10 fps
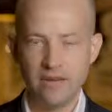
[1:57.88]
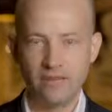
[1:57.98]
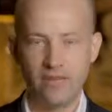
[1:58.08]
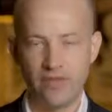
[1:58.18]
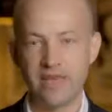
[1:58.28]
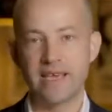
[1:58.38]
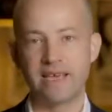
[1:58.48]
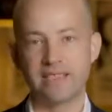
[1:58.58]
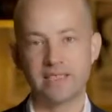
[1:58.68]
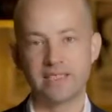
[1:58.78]
But the thing
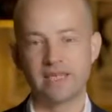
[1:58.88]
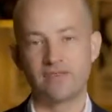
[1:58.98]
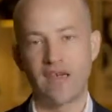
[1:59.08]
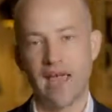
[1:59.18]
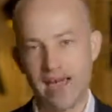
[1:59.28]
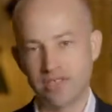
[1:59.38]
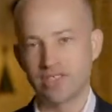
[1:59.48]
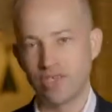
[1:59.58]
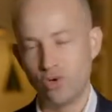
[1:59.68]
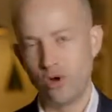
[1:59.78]
is that the house
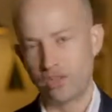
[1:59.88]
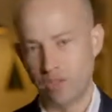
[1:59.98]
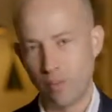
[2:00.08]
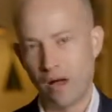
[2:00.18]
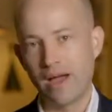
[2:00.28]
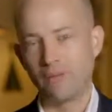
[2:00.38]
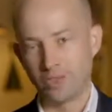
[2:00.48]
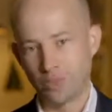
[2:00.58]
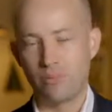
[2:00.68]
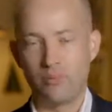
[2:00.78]
that you wanted to buy
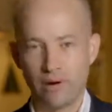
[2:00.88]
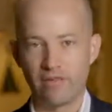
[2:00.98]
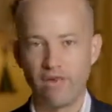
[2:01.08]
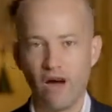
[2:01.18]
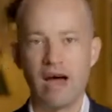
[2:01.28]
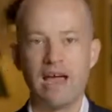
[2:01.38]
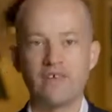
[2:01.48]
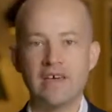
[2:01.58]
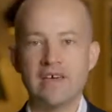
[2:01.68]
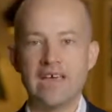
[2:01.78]
was 1.5,
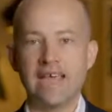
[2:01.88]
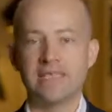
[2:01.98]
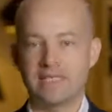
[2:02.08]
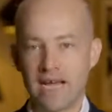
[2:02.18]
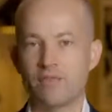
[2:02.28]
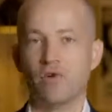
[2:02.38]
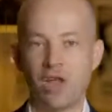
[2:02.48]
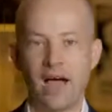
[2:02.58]
it's now more